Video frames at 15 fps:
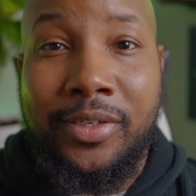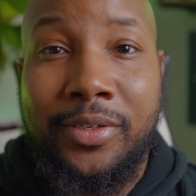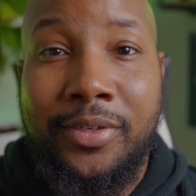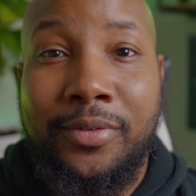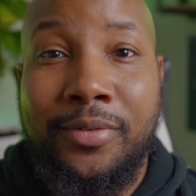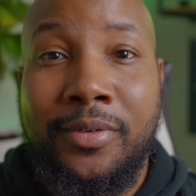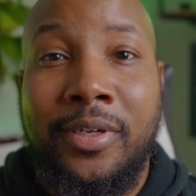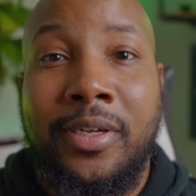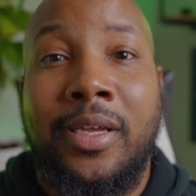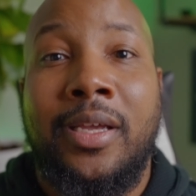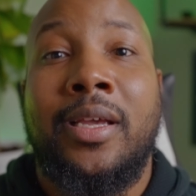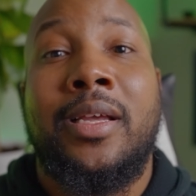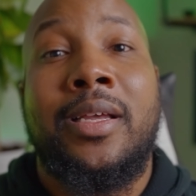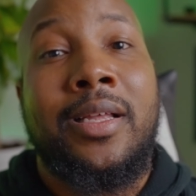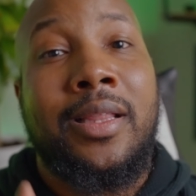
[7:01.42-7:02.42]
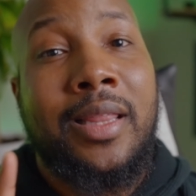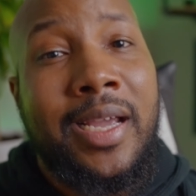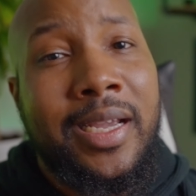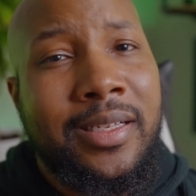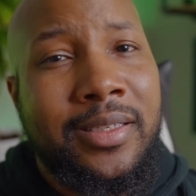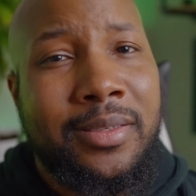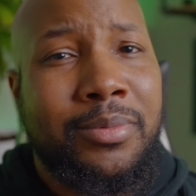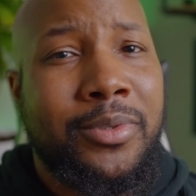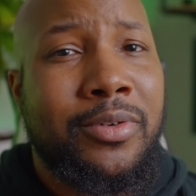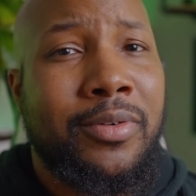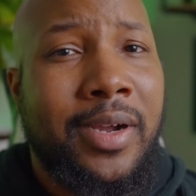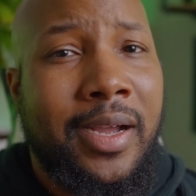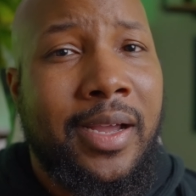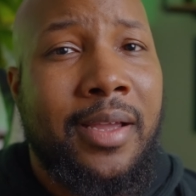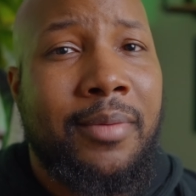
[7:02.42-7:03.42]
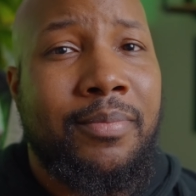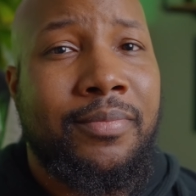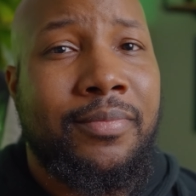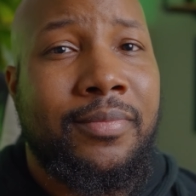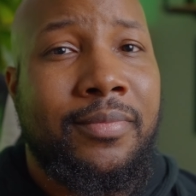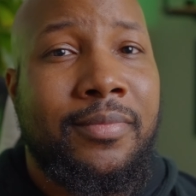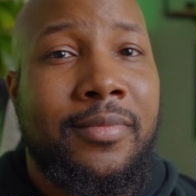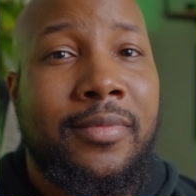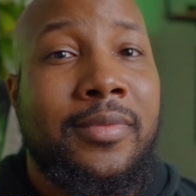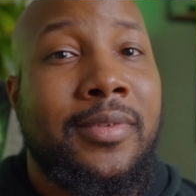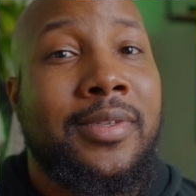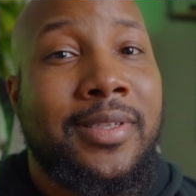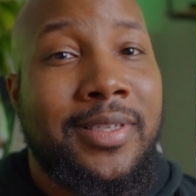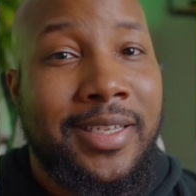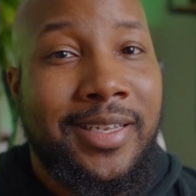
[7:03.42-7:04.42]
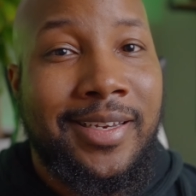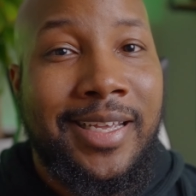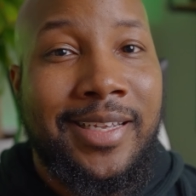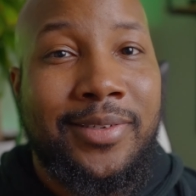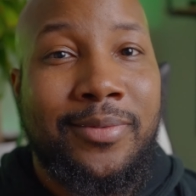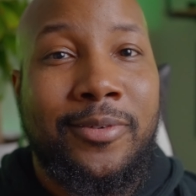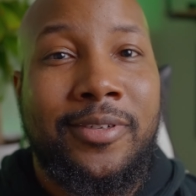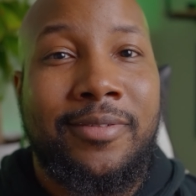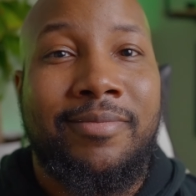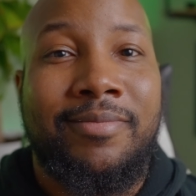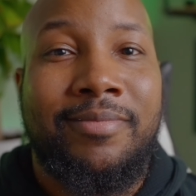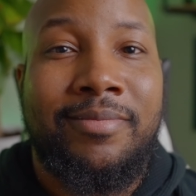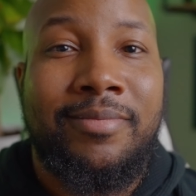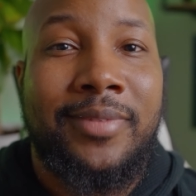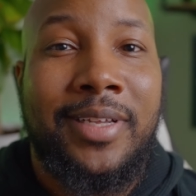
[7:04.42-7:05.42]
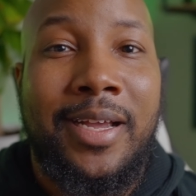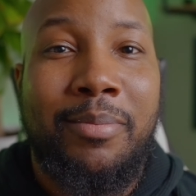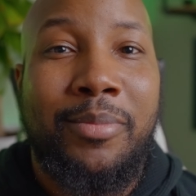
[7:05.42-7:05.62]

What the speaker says: you. Like and subscribe. See you next one. God